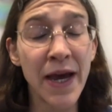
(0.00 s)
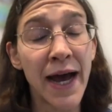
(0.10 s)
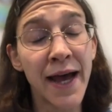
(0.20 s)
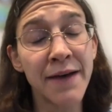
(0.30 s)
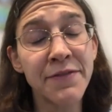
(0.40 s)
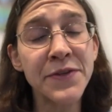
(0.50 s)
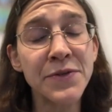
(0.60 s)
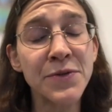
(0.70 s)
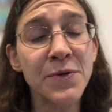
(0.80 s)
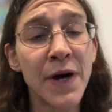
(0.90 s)
i have a
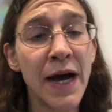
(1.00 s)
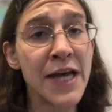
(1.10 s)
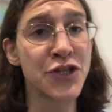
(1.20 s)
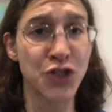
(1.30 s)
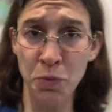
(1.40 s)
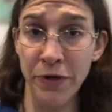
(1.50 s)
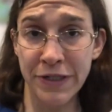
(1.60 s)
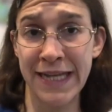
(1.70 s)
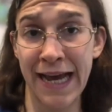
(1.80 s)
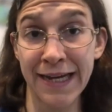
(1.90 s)
few super
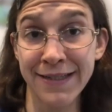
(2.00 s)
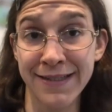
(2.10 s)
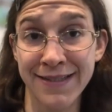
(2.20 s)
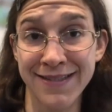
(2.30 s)
attacks